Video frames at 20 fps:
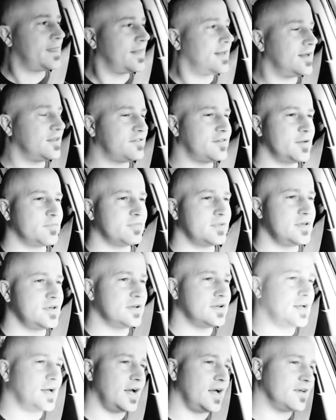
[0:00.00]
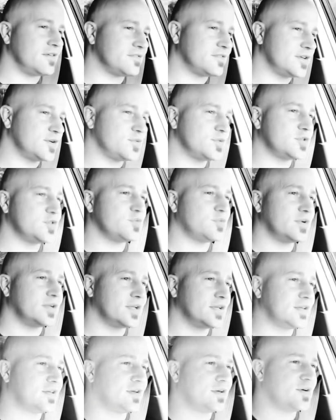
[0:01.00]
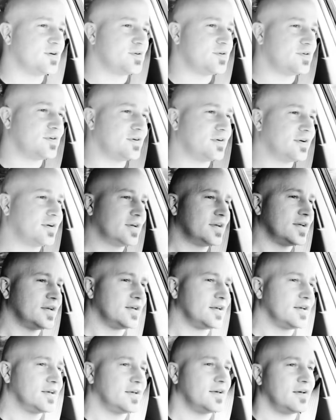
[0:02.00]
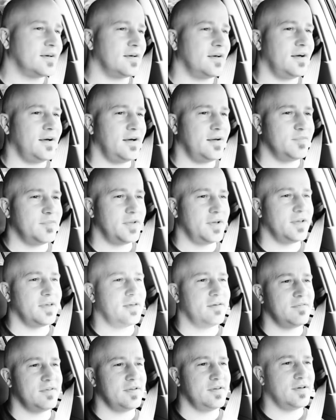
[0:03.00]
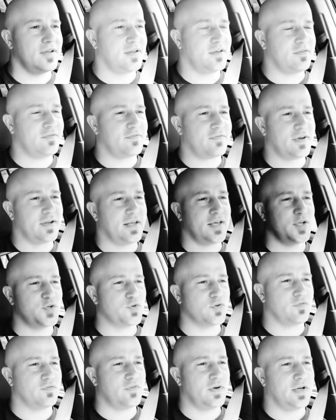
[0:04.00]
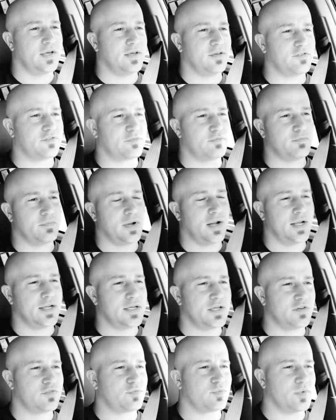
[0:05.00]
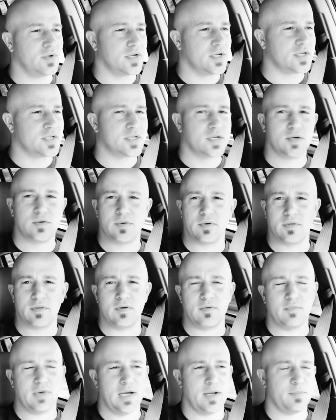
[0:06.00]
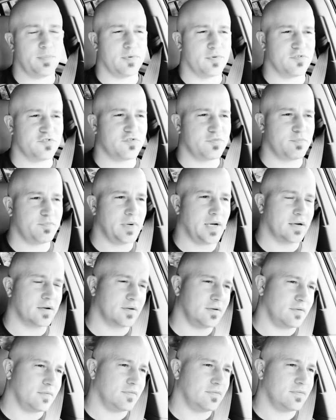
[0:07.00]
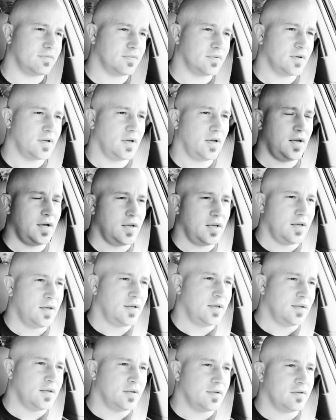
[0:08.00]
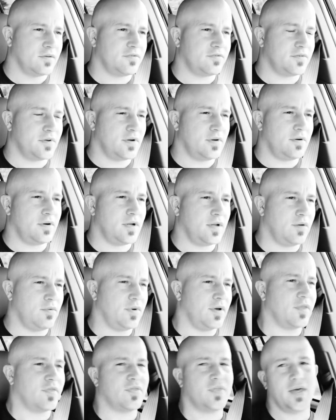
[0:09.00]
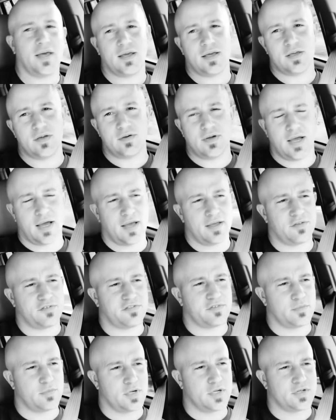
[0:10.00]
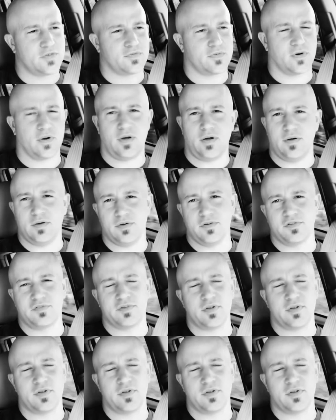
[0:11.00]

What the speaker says: It's up to you guys. Do what you want to do. I'm not giving you any financial advice, but I just wanted to share with you my perspective. So, anyway, thank you guys so much for always